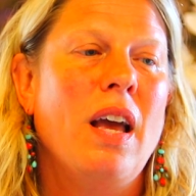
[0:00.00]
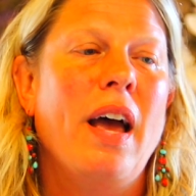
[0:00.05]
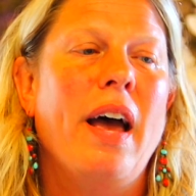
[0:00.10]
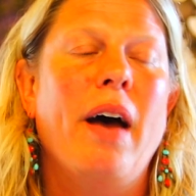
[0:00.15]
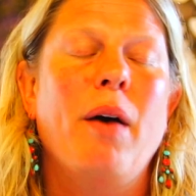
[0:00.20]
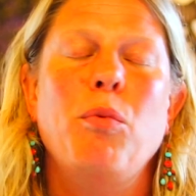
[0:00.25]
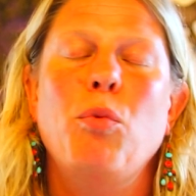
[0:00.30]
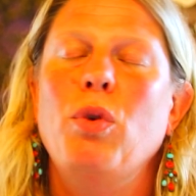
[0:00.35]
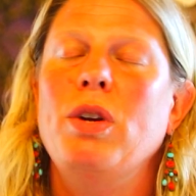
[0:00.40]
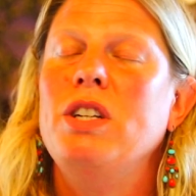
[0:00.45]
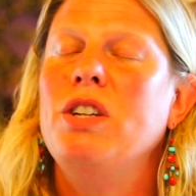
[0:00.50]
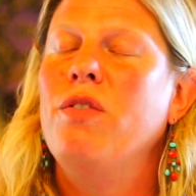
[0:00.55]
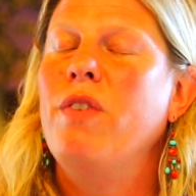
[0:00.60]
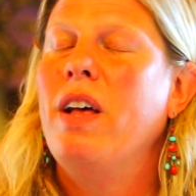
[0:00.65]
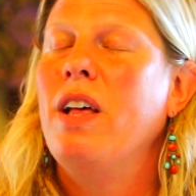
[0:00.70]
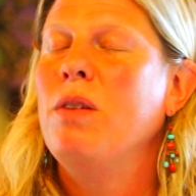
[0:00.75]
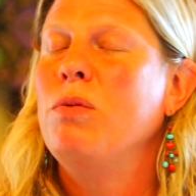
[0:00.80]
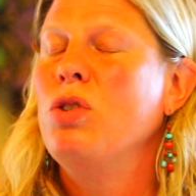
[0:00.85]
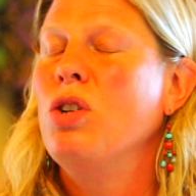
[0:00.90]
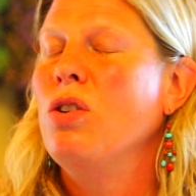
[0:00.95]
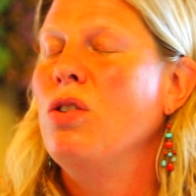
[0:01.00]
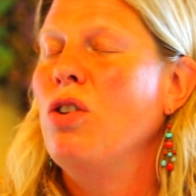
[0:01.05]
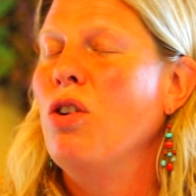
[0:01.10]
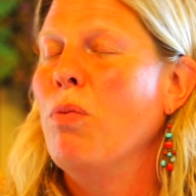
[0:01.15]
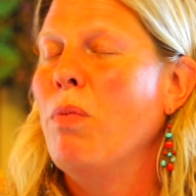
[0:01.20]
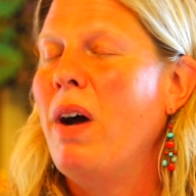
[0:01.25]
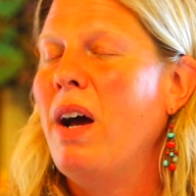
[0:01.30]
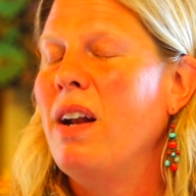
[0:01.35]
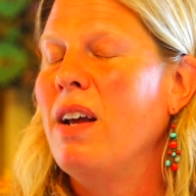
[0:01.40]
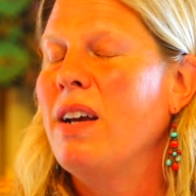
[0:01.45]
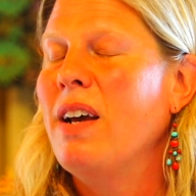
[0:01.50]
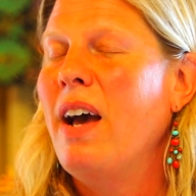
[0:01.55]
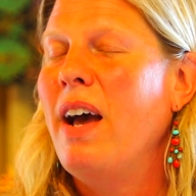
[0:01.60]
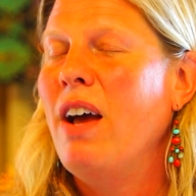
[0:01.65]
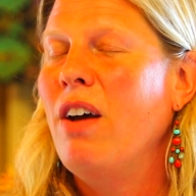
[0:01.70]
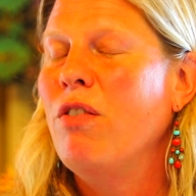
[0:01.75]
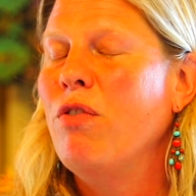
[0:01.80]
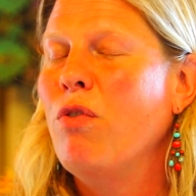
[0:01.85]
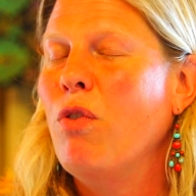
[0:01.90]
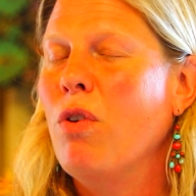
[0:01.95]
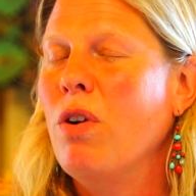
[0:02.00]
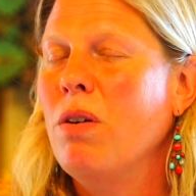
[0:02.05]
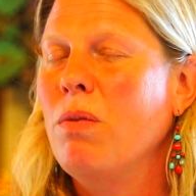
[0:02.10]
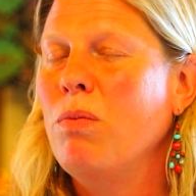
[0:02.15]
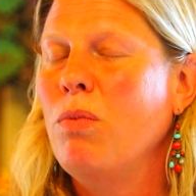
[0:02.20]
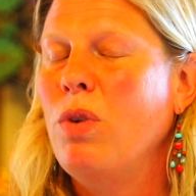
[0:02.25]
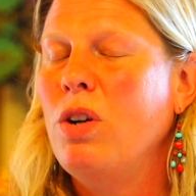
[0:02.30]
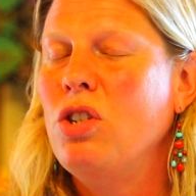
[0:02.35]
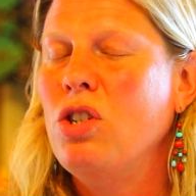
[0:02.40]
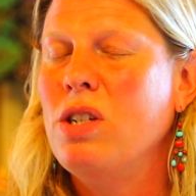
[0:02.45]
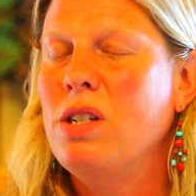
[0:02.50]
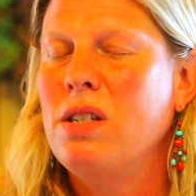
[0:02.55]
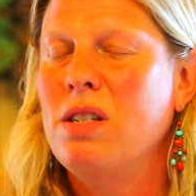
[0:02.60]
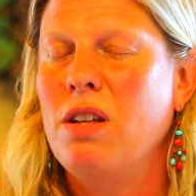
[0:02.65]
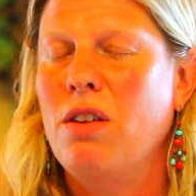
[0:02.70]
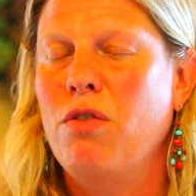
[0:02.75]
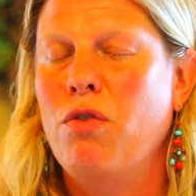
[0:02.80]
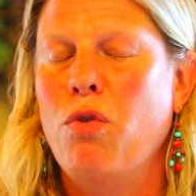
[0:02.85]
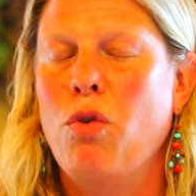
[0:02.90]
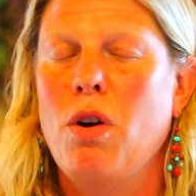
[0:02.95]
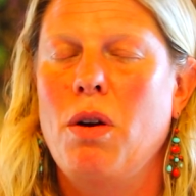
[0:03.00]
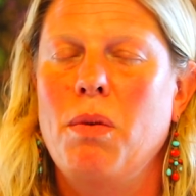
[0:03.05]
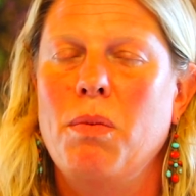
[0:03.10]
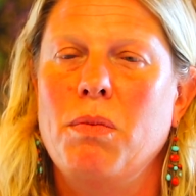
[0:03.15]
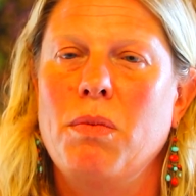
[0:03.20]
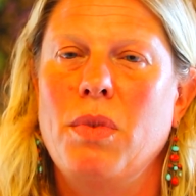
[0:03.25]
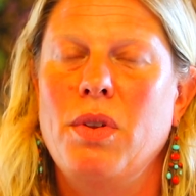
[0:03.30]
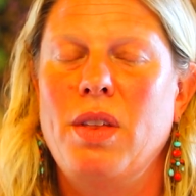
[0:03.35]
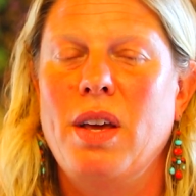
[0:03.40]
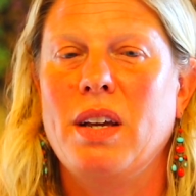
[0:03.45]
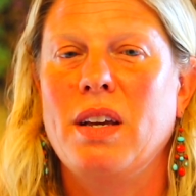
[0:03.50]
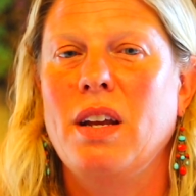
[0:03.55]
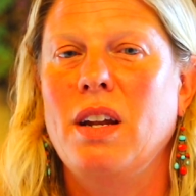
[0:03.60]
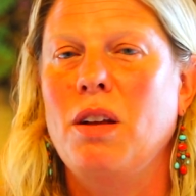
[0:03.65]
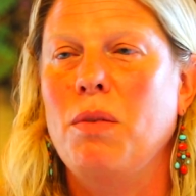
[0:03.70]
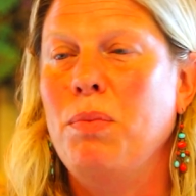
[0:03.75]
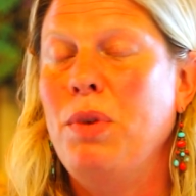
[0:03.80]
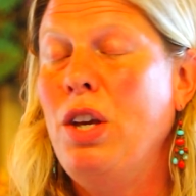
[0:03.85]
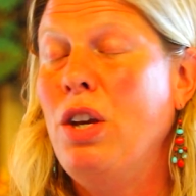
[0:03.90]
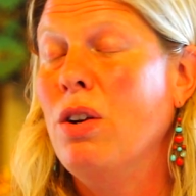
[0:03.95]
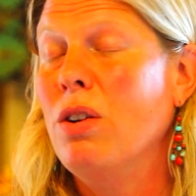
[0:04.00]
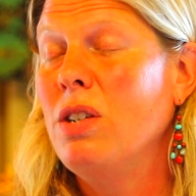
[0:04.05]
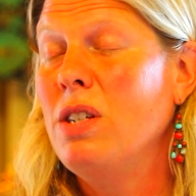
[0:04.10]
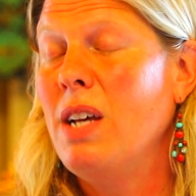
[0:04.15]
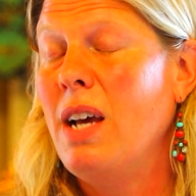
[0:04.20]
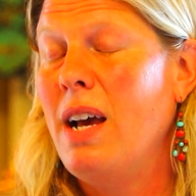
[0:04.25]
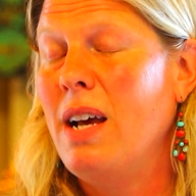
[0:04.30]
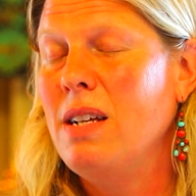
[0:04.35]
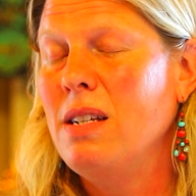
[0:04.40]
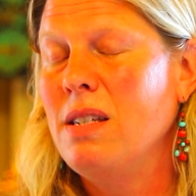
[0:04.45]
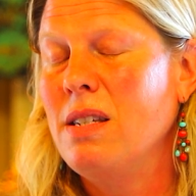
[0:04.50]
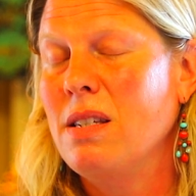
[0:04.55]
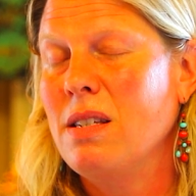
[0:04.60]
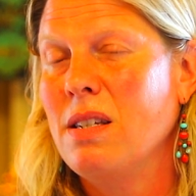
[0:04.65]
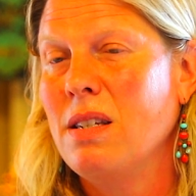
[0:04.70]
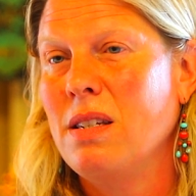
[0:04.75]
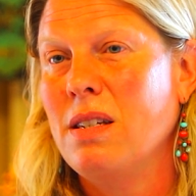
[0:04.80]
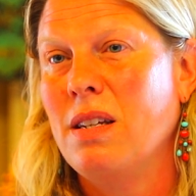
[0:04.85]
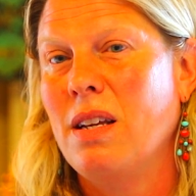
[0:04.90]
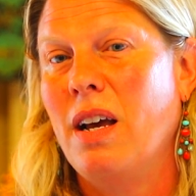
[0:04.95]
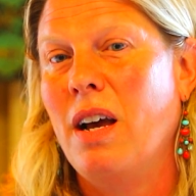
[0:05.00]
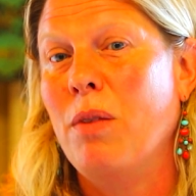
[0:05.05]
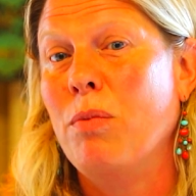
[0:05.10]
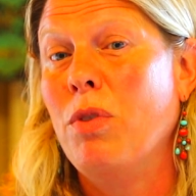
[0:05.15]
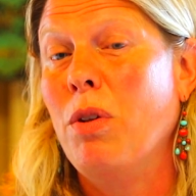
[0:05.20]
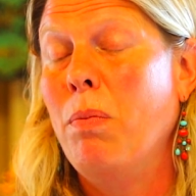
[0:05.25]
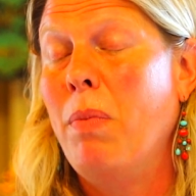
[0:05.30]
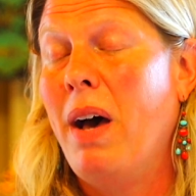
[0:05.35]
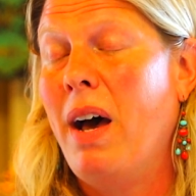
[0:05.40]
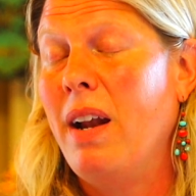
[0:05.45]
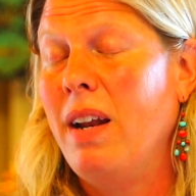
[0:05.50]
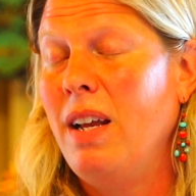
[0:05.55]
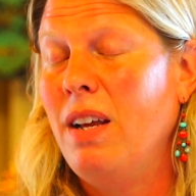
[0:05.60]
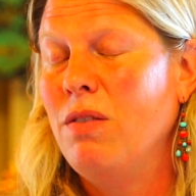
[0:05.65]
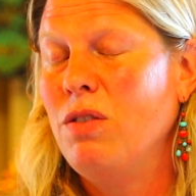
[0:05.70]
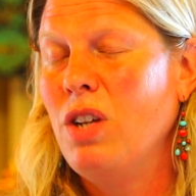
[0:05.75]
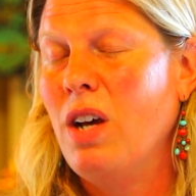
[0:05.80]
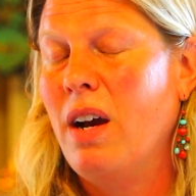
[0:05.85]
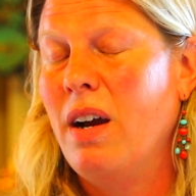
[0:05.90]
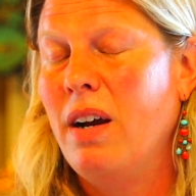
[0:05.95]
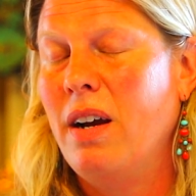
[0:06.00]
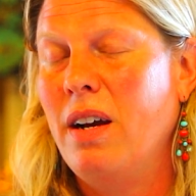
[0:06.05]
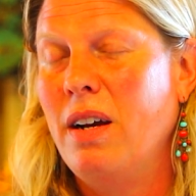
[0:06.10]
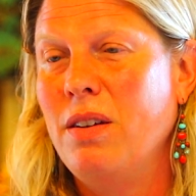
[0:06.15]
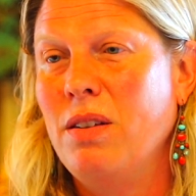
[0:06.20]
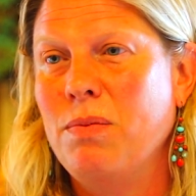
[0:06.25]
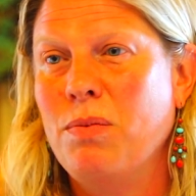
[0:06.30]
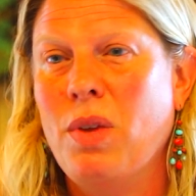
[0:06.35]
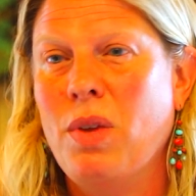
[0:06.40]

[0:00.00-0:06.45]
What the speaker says: We developed her Nirmanakaya form, which is the form that can appear to us, the body of Tara.